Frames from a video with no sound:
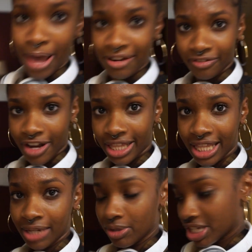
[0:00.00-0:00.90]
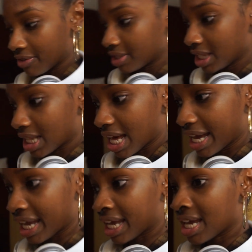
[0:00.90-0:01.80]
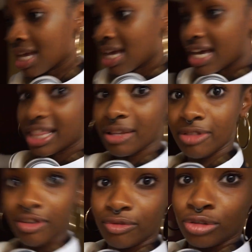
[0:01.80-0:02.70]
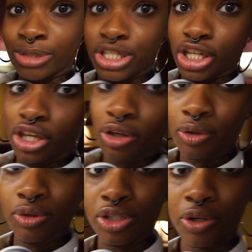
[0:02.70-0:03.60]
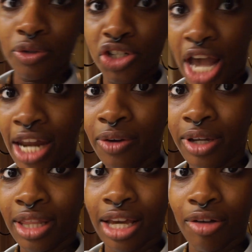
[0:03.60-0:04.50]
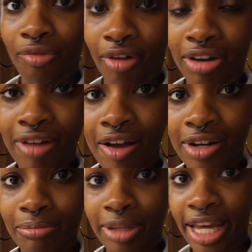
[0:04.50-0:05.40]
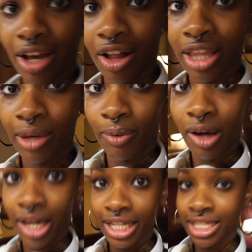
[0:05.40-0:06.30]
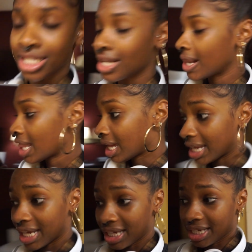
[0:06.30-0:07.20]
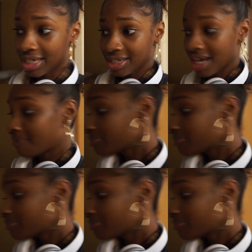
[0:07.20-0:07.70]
pet friendly, which I really like. The, the room is huge, so Shadow can like run around and play all he wants. And yeah,